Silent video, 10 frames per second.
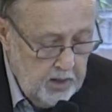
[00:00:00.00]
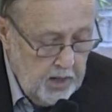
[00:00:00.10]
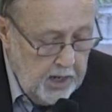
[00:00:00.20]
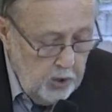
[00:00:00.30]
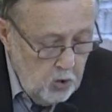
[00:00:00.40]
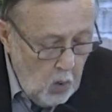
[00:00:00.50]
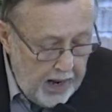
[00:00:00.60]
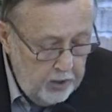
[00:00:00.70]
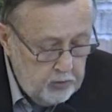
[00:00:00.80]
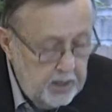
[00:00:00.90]
He knew
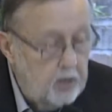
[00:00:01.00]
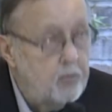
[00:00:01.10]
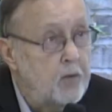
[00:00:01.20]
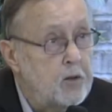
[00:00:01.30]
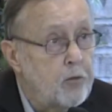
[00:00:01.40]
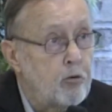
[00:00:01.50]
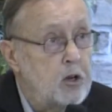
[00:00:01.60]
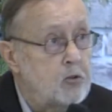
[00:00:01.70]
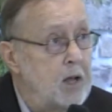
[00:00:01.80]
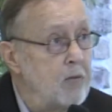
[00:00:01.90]
Isaiah
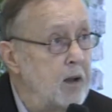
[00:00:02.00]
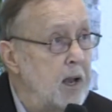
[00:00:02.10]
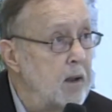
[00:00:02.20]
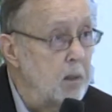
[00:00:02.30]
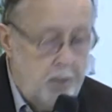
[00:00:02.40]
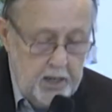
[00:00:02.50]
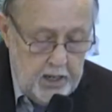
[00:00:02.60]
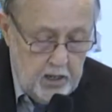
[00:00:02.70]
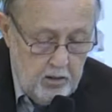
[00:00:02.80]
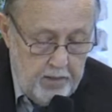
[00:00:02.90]
53:7, the
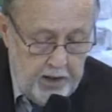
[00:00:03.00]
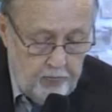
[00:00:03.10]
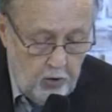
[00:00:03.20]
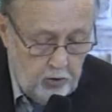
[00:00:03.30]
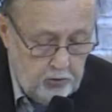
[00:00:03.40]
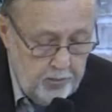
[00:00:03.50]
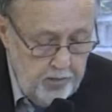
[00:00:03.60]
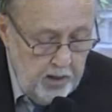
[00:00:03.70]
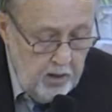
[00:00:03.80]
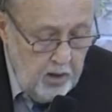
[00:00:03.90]
beginning of that verse.
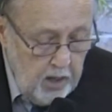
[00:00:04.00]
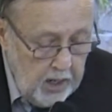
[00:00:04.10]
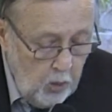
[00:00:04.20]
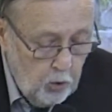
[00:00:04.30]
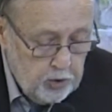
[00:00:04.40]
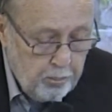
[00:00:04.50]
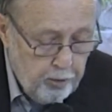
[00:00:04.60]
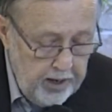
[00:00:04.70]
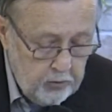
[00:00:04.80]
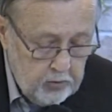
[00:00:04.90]
He was
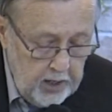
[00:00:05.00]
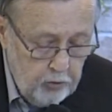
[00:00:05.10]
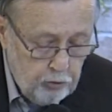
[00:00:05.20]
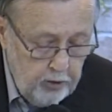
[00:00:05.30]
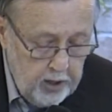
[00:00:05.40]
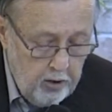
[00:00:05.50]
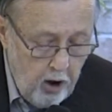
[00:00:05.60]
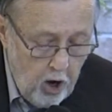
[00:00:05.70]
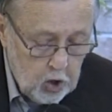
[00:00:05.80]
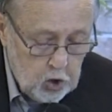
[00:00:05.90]
oppressed and treated
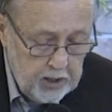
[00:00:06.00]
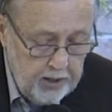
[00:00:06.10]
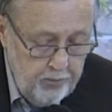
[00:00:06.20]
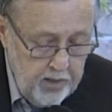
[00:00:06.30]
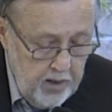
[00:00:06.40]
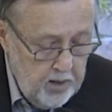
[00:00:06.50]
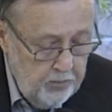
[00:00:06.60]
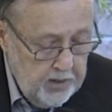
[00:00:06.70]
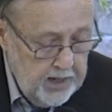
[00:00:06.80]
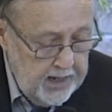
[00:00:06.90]
harshly.
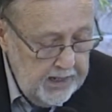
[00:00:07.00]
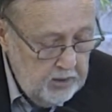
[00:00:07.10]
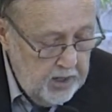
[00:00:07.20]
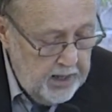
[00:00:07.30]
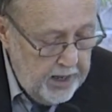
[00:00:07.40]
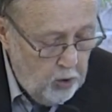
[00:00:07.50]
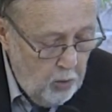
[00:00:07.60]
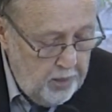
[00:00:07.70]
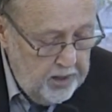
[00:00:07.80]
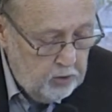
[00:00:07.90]
Yet he did not
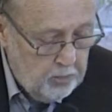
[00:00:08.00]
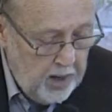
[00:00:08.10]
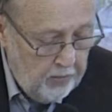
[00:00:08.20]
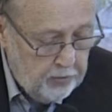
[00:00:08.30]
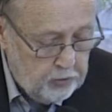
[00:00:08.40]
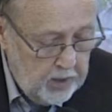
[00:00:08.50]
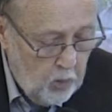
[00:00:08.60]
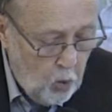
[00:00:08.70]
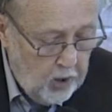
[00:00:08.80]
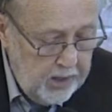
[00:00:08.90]
open his mouth to say
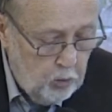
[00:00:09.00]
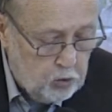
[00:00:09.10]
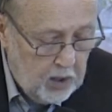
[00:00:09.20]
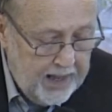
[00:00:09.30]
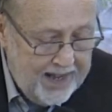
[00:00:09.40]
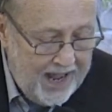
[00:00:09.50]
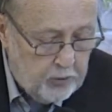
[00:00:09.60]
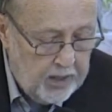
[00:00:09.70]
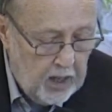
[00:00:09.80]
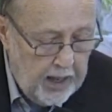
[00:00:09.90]
a word. He was led
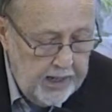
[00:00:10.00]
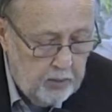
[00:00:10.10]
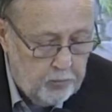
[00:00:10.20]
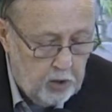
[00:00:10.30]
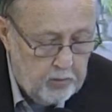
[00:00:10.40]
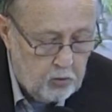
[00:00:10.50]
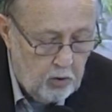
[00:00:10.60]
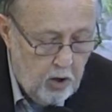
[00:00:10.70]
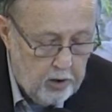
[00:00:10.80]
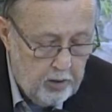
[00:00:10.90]
as a lamb to the
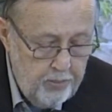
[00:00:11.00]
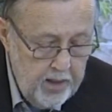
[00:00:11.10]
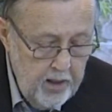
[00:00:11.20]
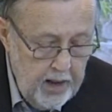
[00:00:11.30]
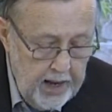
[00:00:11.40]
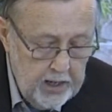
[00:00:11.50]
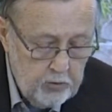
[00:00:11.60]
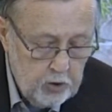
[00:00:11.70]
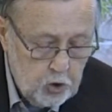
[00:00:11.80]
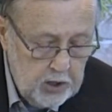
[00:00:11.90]
slaughter. And
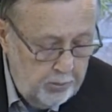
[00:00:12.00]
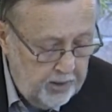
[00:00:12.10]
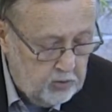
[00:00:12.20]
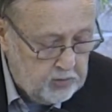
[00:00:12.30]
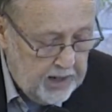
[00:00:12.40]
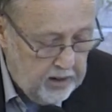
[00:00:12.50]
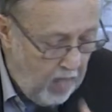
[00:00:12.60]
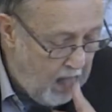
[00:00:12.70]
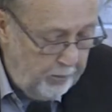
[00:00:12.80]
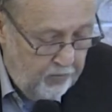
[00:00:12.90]
as a sheep is
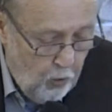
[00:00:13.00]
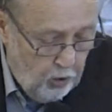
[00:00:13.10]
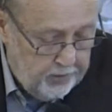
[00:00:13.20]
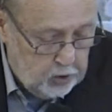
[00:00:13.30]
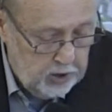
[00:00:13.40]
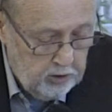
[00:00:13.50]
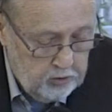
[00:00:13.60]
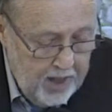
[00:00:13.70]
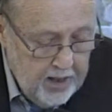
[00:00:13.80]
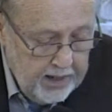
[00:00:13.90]
silent before the
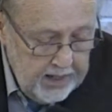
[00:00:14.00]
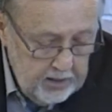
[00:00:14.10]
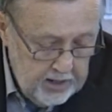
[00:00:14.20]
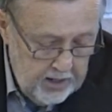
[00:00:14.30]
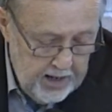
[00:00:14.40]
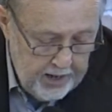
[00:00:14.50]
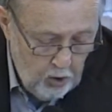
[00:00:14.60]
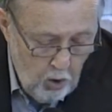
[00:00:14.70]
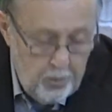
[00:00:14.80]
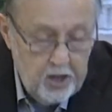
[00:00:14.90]
shearers, he did not
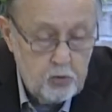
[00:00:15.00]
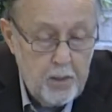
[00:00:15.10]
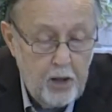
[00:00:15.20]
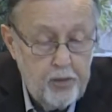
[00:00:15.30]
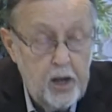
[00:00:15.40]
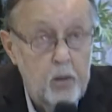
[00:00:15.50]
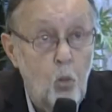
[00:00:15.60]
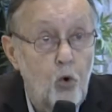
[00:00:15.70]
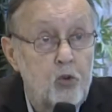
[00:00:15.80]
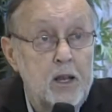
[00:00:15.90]
open his mouth. In other
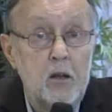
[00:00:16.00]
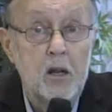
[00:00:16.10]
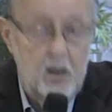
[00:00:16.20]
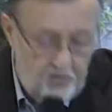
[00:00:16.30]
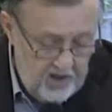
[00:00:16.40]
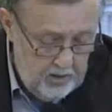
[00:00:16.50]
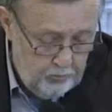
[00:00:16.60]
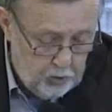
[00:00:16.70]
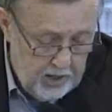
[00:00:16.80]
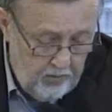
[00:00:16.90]
words, he didn't defend
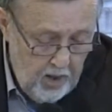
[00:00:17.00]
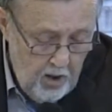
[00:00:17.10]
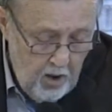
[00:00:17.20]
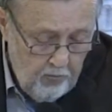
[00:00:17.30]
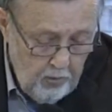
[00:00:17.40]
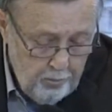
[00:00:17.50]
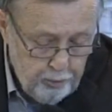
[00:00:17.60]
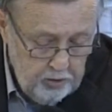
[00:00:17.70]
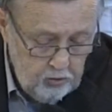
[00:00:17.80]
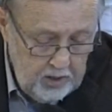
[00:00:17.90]
himself. From
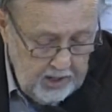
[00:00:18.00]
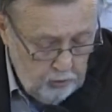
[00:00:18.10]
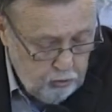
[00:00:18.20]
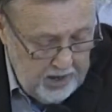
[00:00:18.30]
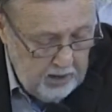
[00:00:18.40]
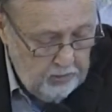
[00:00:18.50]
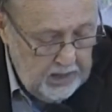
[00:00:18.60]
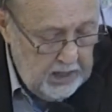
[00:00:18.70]
prison and trial, they